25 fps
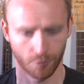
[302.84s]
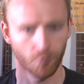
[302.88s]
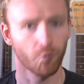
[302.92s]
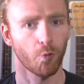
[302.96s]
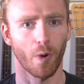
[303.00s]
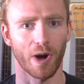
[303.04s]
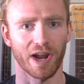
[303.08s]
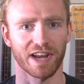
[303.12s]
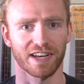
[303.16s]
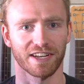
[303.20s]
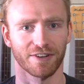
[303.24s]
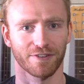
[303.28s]

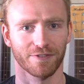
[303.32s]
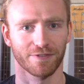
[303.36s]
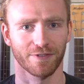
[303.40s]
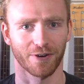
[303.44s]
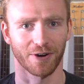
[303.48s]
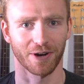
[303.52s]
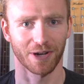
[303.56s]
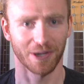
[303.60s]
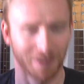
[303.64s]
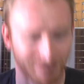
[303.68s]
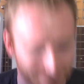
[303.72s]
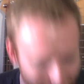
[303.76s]
waiting
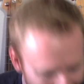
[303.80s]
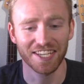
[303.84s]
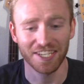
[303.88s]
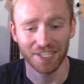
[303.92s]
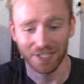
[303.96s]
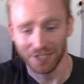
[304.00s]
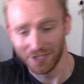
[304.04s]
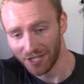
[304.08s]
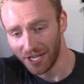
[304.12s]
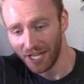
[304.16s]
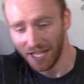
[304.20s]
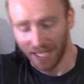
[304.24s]
for him.
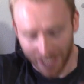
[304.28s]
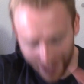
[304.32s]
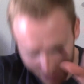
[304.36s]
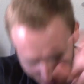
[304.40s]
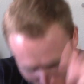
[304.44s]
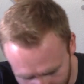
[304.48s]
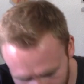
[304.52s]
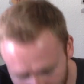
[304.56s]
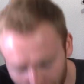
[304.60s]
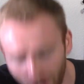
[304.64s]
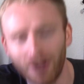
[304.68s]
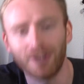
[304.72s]
He's
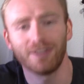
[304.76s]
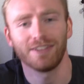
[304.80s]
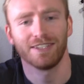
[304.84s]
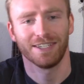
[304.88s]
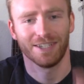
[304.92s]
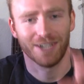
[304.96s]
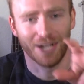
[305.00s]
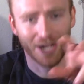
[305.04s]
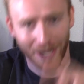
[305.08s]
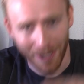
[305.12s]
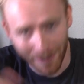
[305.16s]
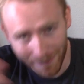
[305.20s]

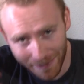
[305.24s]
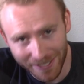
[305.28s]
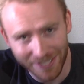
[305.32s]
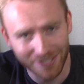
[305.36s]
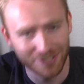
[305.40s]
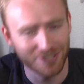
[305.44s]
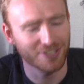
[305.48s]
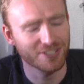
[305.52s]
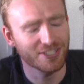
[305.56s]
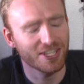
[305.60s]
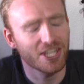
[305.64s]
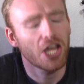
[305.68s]
crawling up. He's
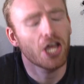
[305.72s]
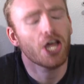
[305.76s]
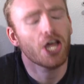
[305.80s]
just